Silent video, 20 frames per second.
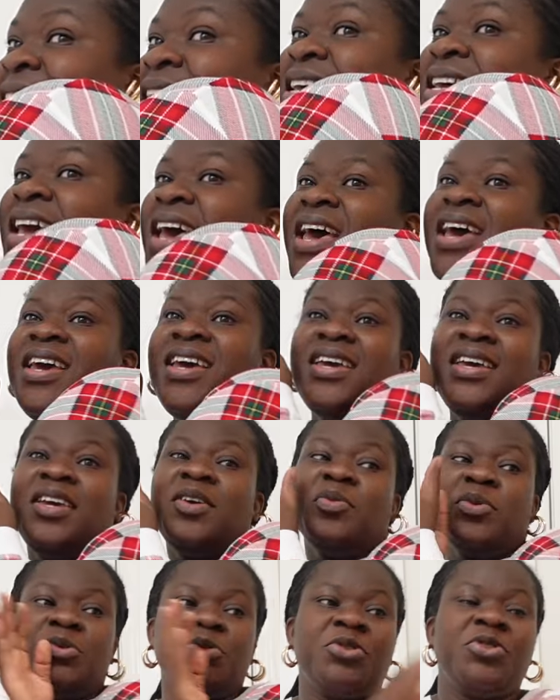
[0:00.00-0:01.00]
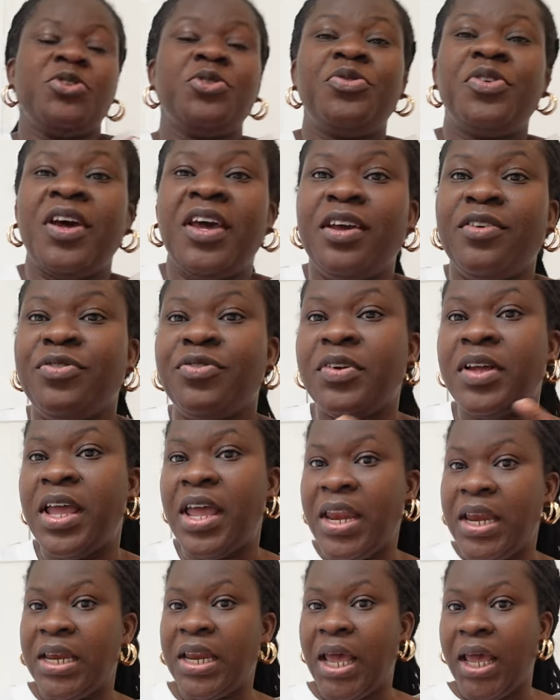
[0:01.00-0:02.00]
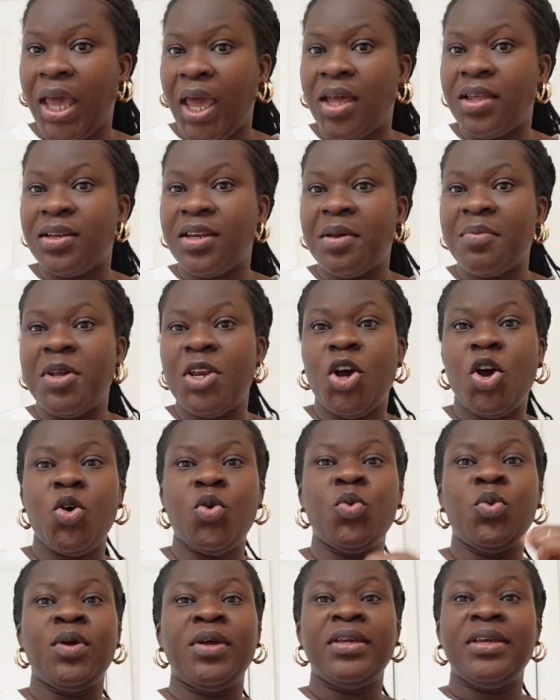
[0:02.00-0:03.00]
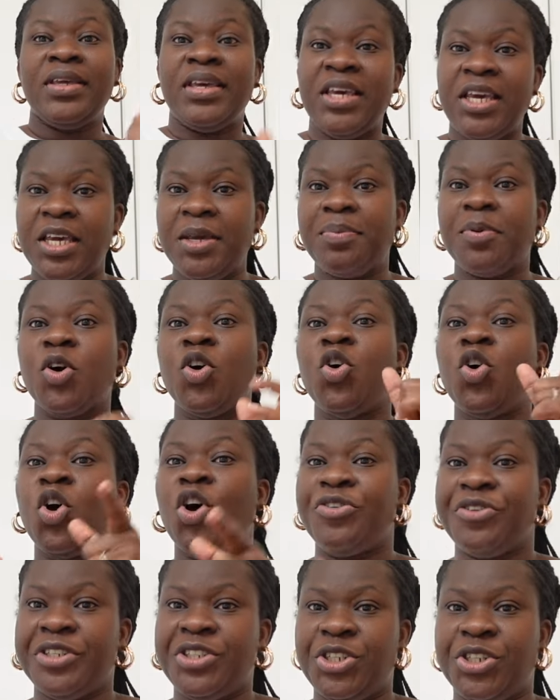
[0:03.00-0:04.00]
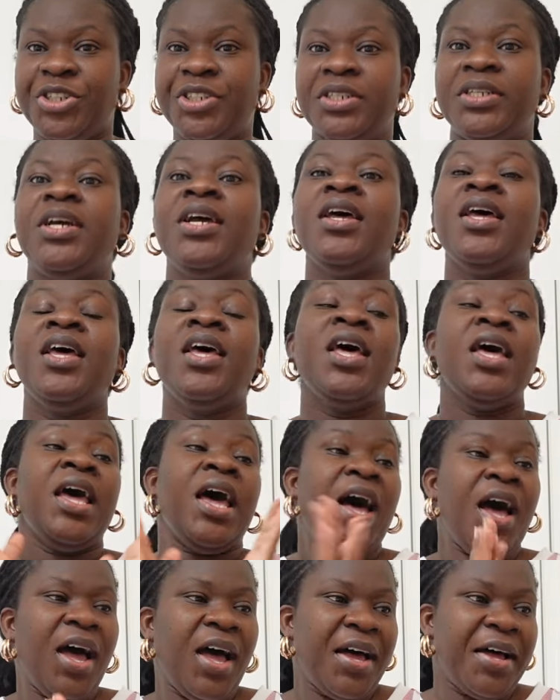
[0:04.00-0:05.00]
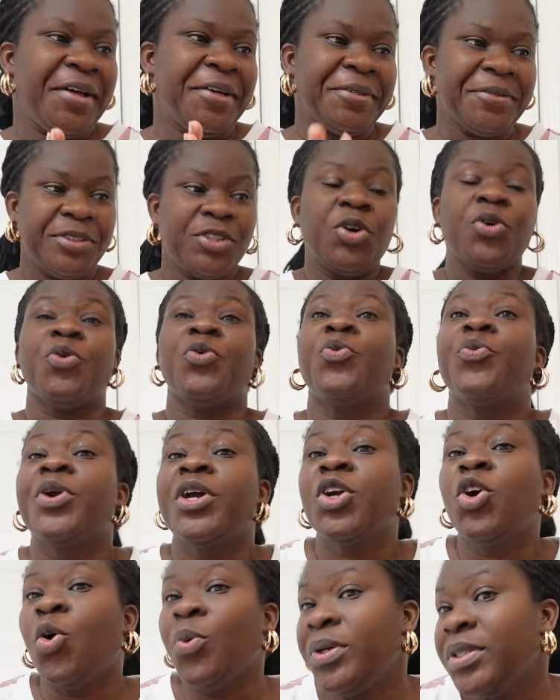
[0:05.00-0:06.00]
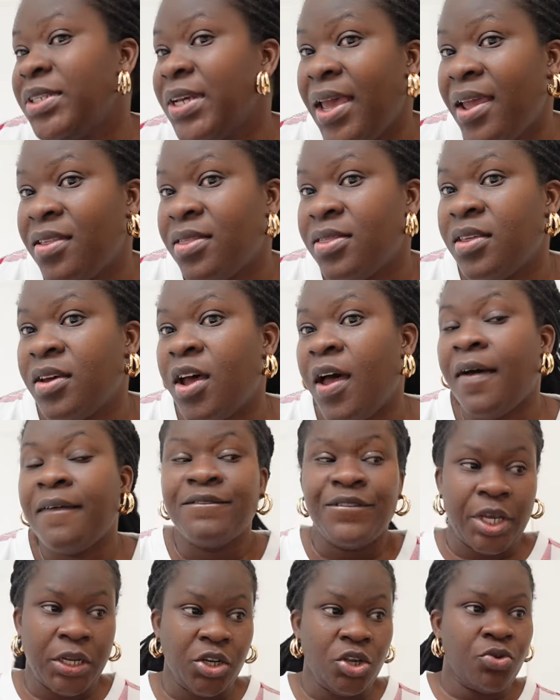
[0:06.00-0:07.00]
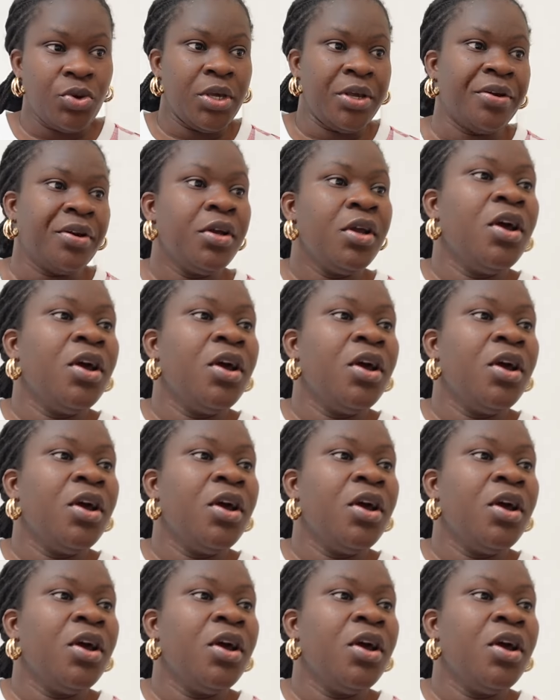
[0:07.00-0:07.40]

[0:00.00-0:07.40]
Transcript: Yay! Which was your fave? And again, let me know. Keep or return. So we're going to end the video here.